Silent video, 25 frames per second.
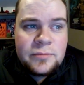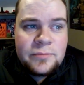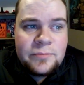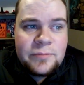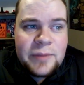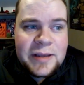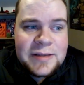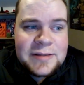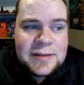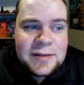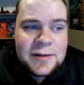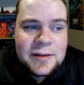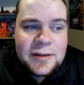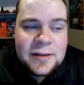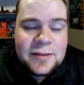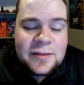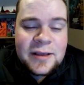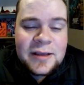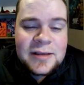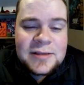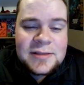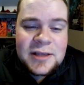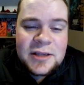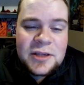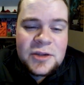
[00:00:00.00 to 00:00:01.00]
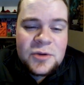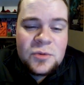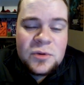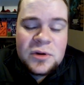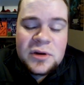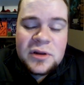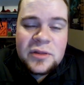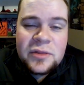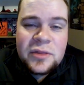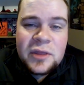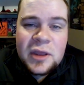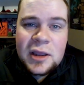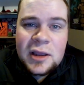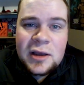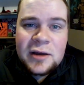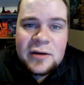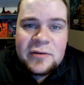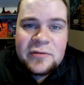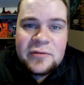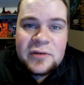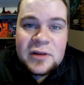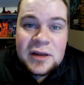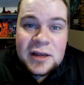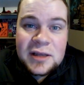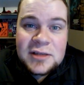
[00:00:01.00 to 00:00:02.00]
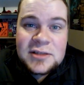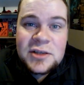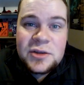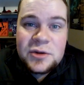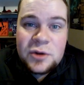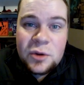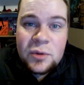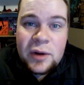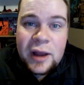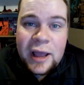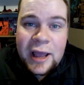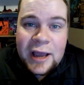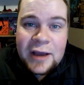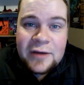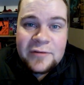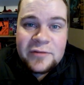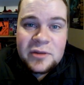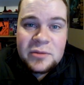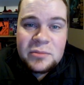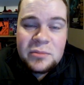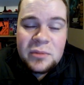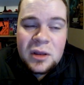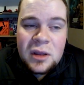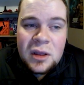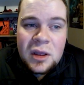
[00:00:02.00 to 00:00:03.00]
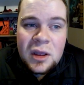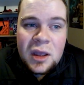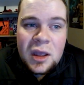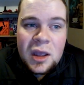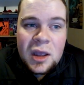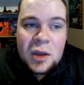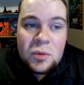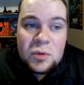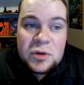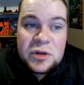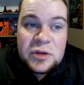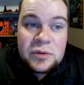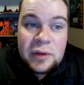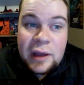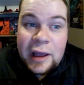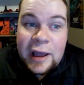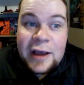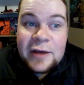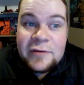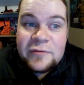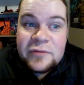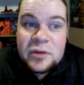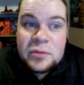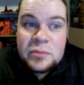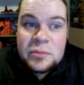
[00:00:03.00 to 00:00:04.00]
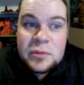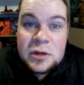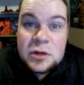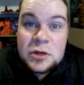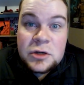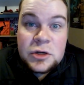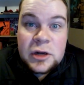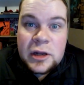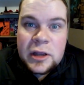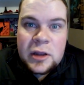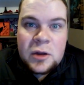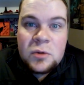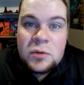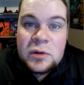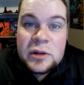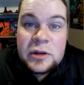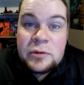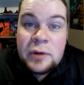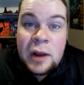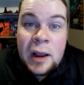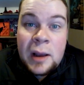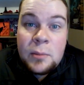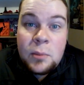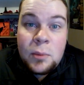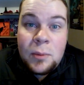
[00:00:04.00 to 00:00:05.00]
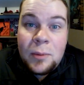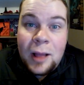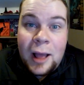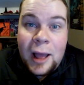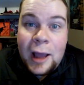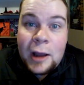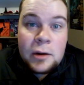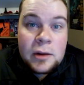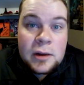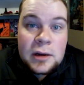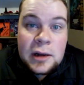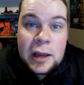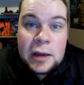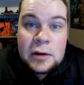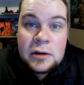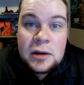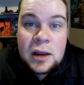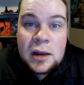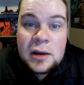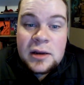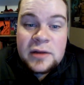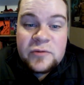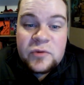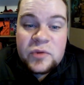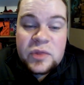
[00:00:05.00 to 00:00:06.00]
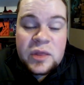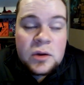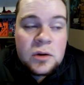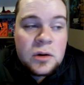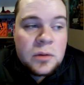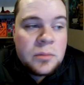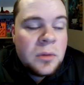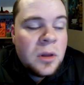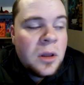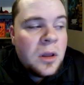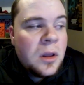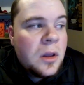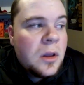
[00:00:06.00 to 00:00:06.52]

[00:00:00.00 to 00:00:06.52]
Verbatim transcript: basically things that you wouldn't think of unless you don't have them, and when you have them, then you're like, holy crap, how could how did I live without them?